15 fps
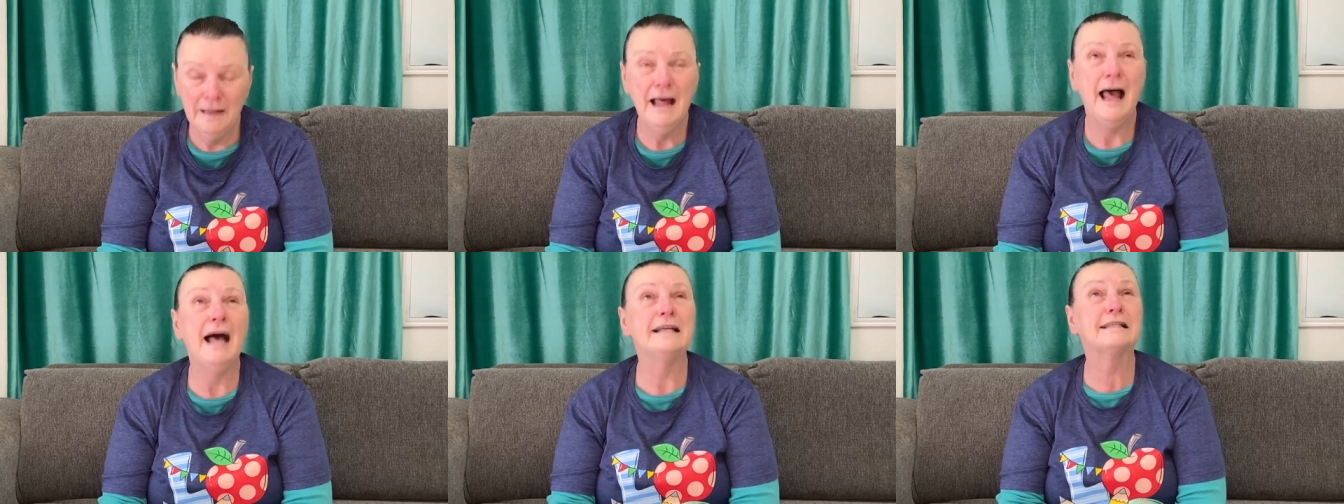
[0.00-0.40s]

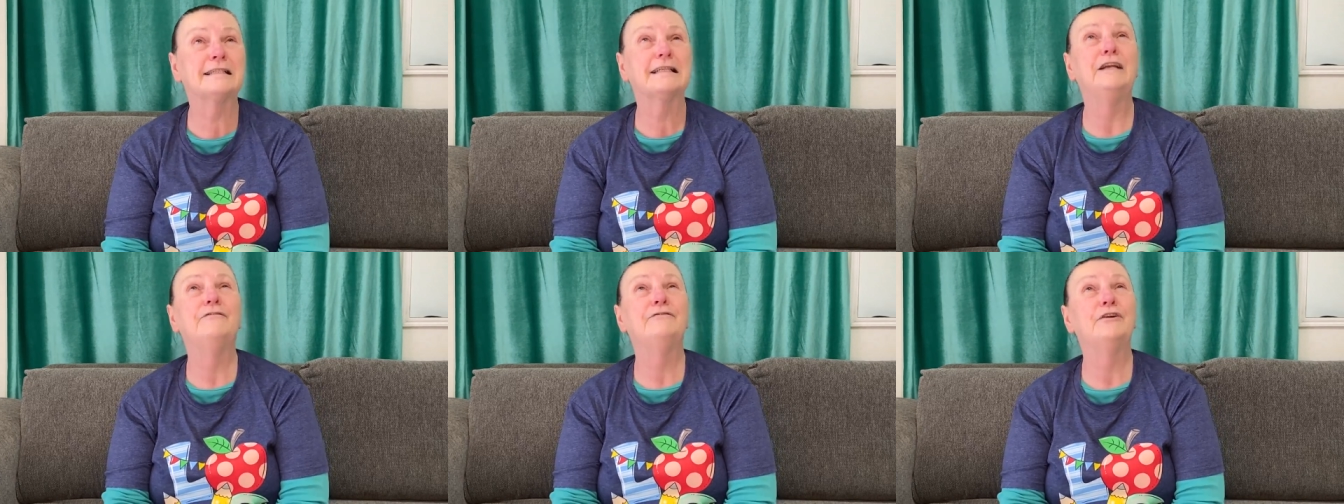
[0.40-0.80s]

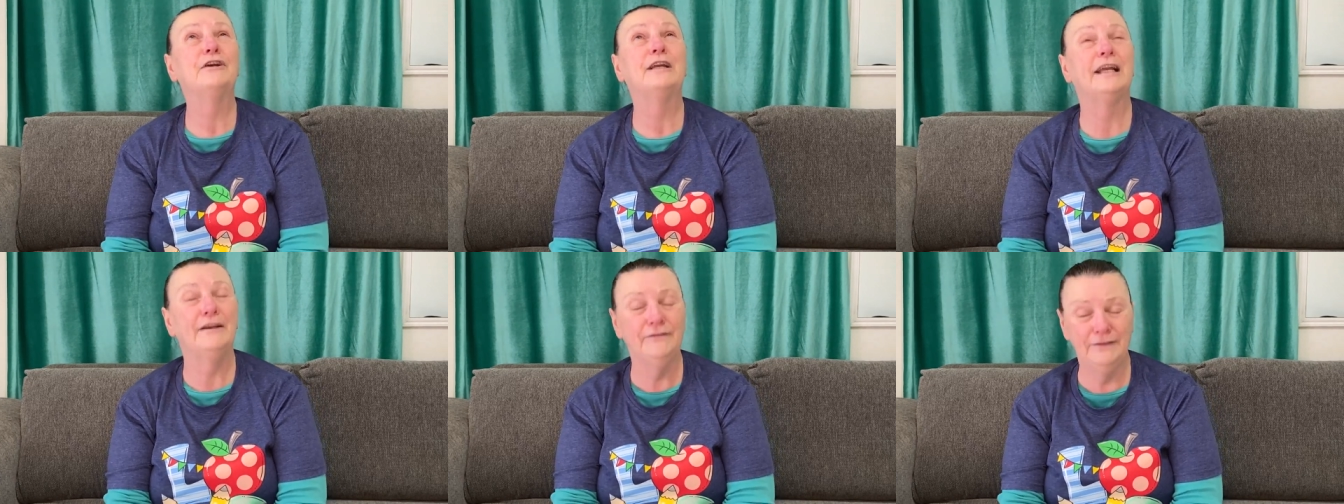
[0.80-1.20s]
asking
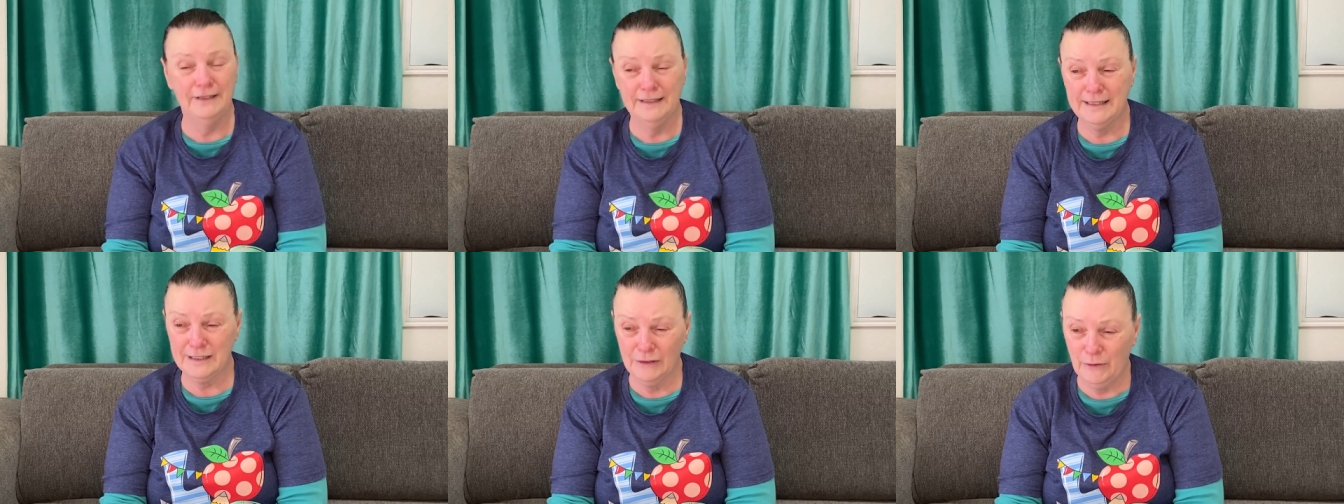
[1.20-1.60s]

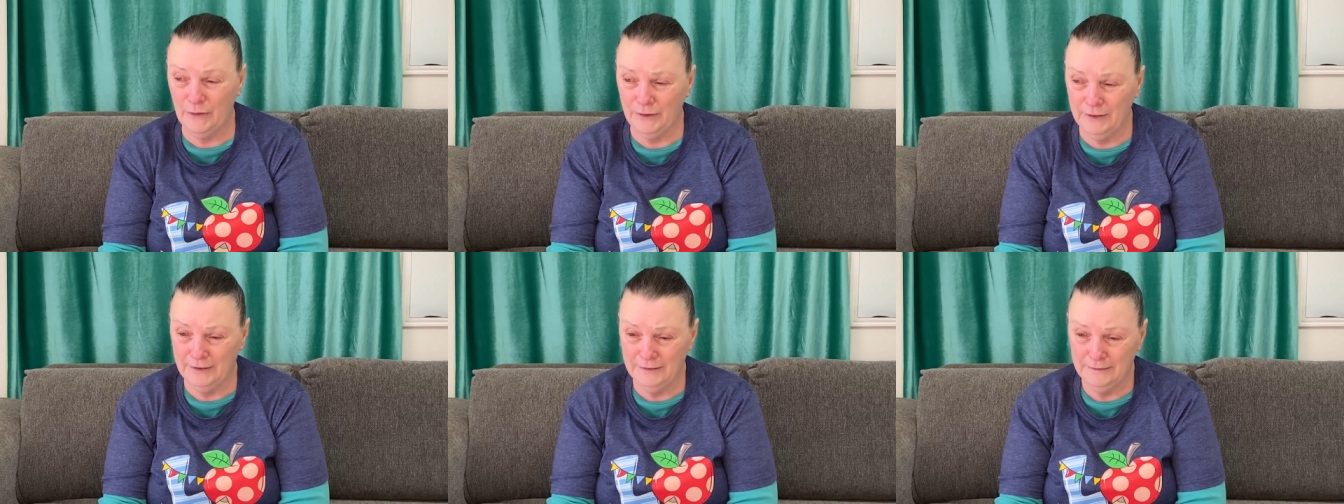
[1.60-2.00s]
forgiveness,
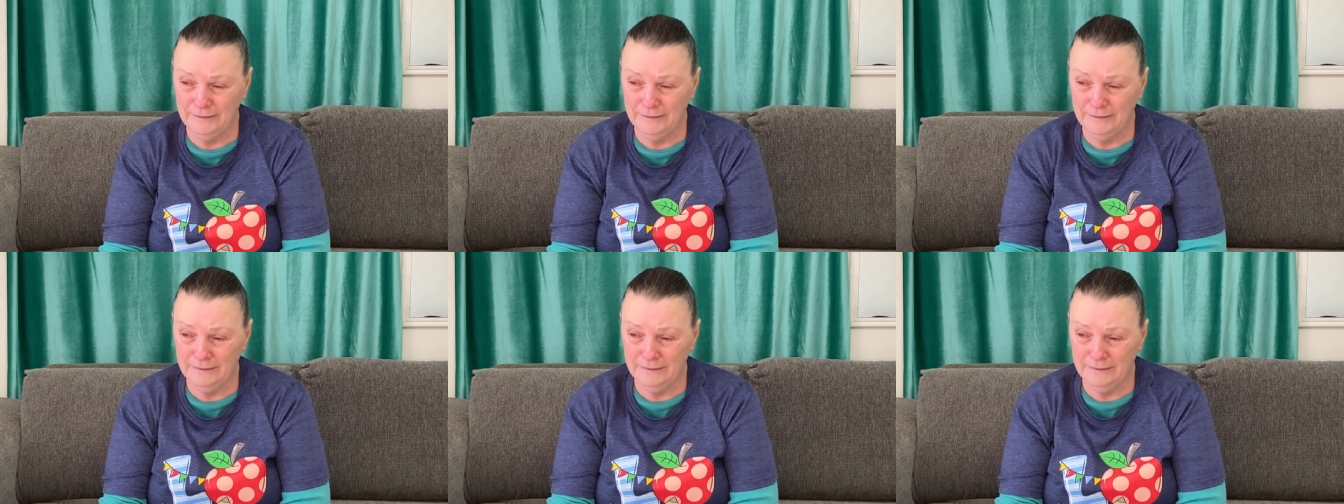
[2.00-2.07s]
Lord.